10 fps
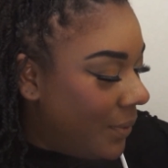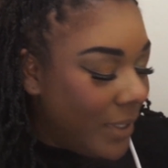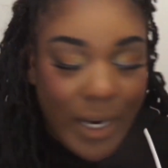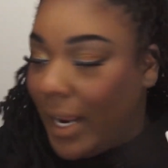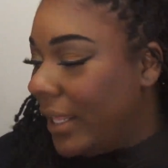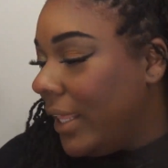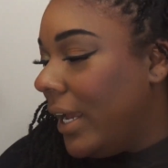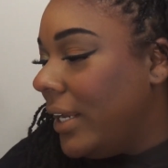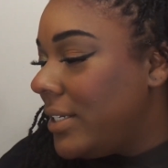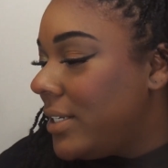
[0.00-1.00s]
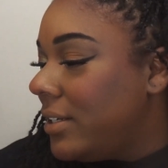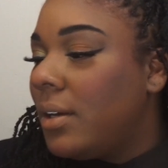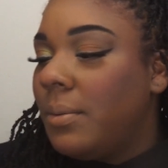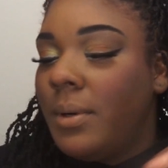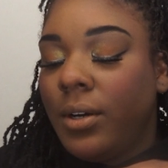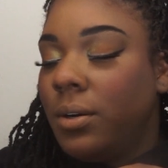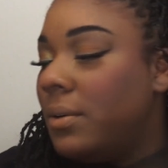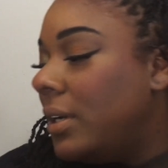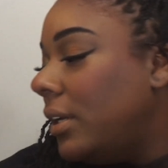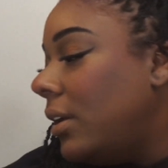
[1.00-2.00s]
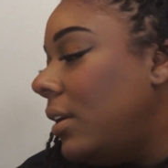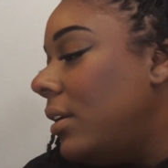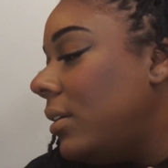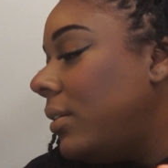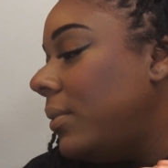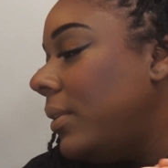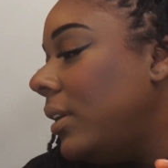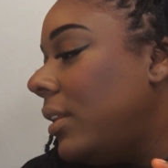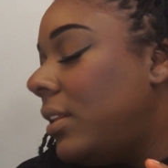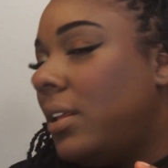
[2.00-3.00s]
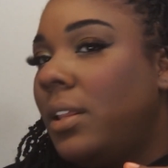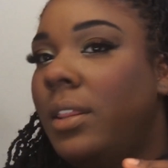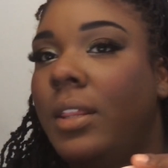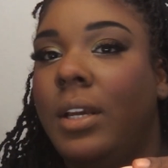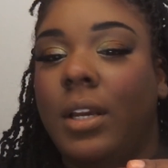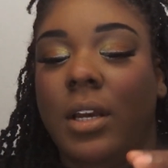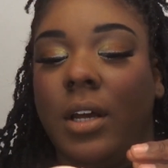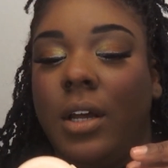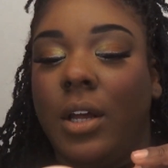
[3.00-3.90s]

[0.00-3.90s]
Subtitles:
We're gonna highlight. I'm gonna go in with the